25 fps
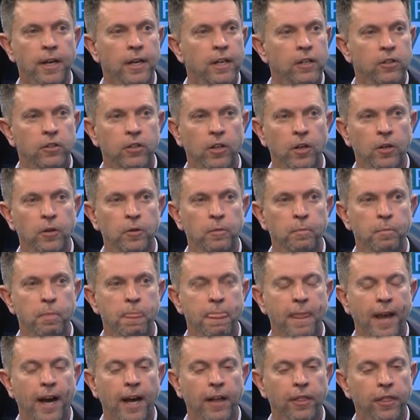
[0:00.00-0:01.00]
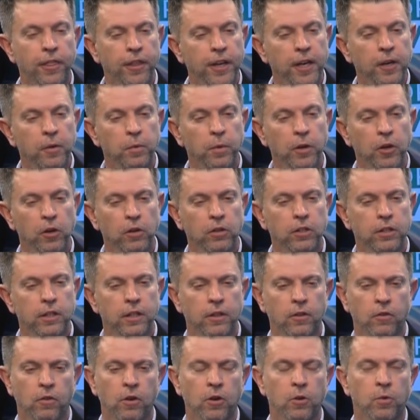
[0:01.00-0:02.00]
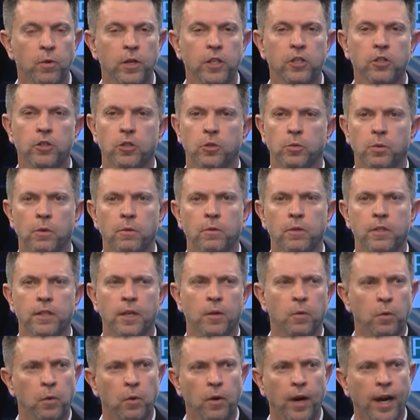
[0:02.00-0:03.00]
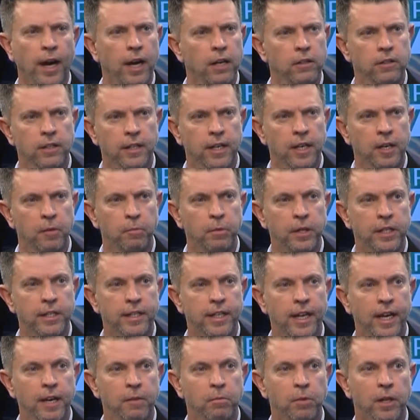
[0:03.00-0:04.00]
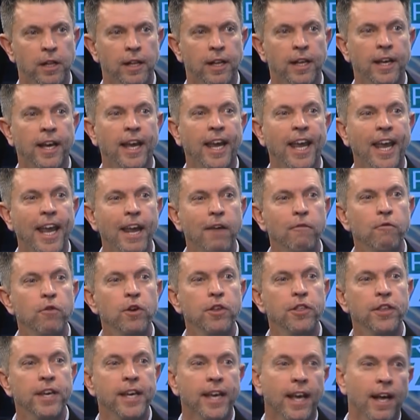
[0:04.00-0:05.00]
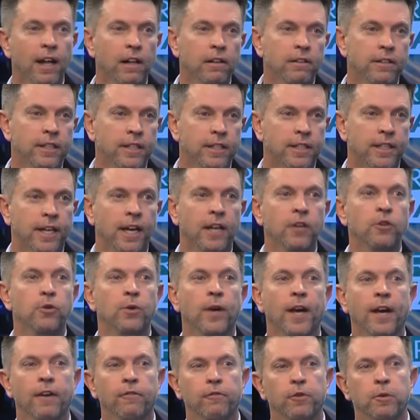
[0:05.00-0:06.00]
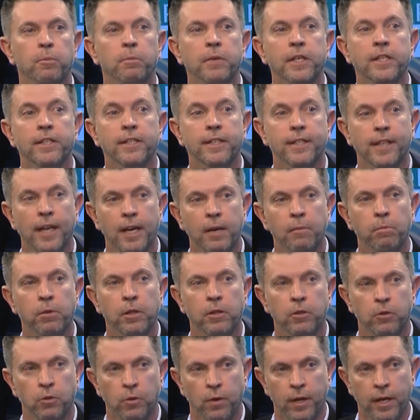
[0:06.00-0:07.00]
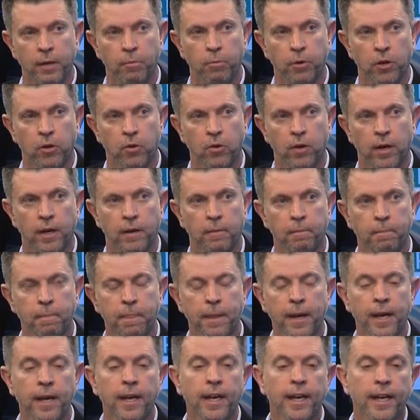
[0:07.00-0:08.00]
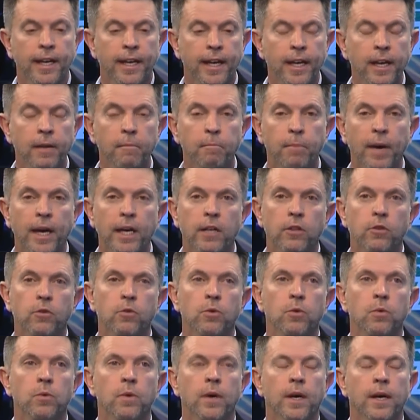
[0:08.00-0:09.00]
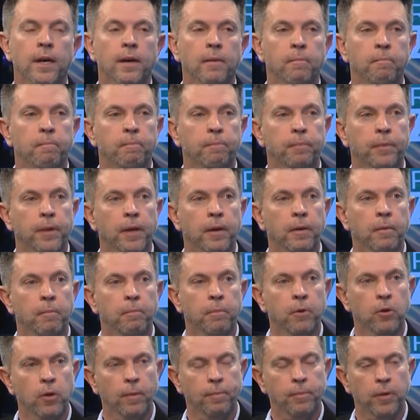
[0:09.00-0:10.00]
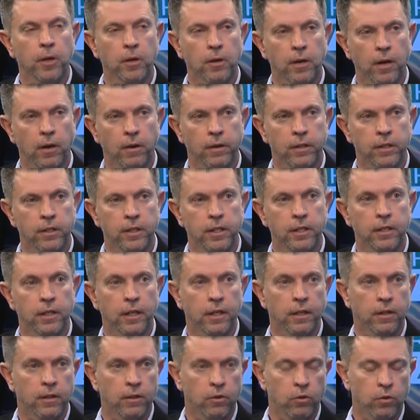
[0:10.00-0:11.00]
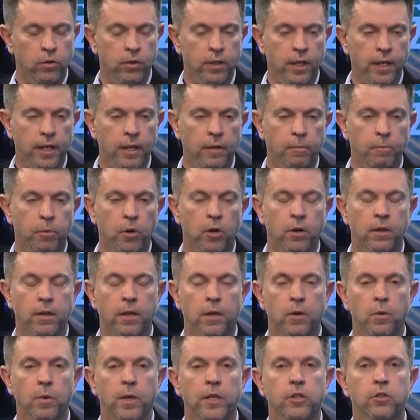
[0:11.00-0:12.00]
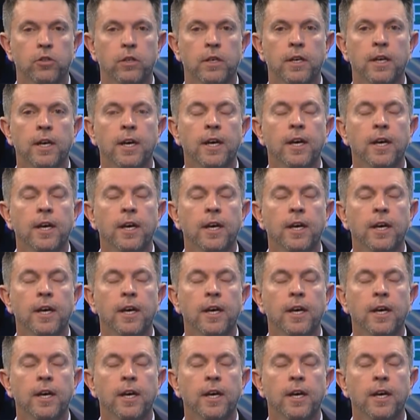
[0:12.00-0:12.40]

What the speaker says: So I think we're asking the wrong questions when we say, how's it going to be stable? Everything else is going to have to be stable to Libra coin. Mm-hmm. Getting back to cryptocurrencies and your second part of the question,